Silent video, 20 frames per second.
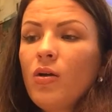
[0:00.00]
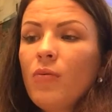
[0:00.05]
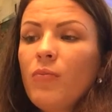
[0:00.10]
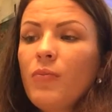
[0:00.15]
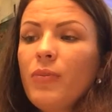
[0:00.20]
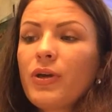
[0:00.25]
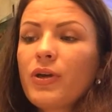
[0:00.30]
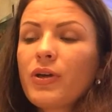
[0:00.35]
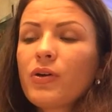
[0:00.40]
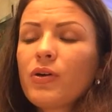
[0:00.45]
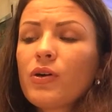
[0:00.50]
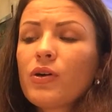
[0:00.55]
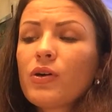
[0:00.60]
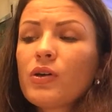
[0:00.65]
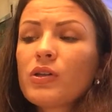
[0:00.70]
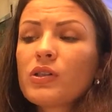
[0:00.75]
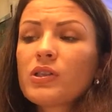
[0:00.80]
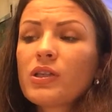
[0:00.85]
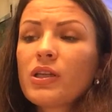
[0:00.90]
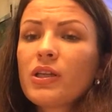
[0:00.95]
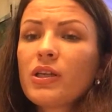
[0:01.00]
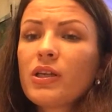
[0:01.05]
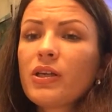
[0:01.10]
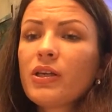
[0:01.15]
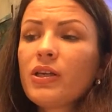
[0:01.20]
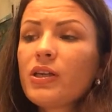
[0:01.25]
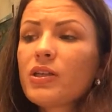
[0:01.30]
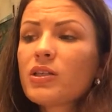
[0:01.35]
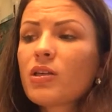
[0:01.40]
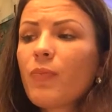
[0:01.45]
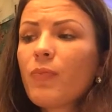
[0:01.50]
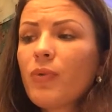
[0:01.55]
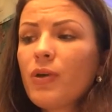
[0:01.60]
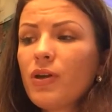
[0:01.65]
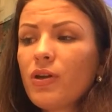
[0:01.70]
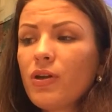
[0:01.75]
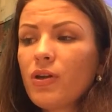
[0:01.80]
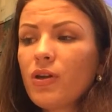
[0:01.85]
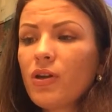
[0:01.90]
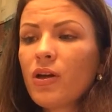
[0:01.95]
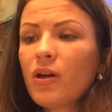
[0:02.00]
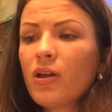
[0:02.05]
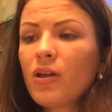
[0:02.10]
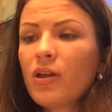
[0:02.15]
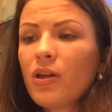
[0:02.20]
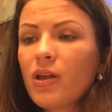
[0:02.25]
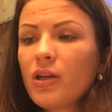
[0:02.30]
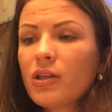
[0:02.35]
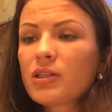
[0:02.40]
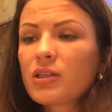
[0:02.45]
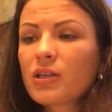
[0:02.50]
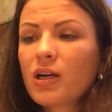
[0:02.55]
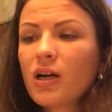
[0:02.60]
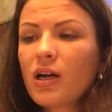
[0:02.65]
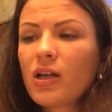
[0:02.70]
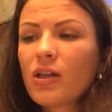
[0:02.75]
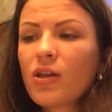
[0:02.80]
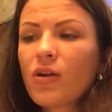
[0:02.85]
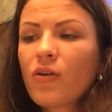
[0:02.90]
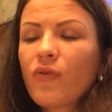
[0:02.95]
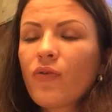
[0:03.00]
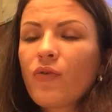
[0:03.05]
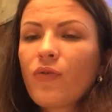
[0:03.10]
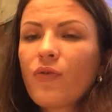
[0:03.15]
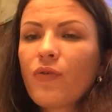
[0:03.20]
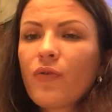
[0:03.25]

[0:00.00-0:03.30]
Because in his opinion, it's kind of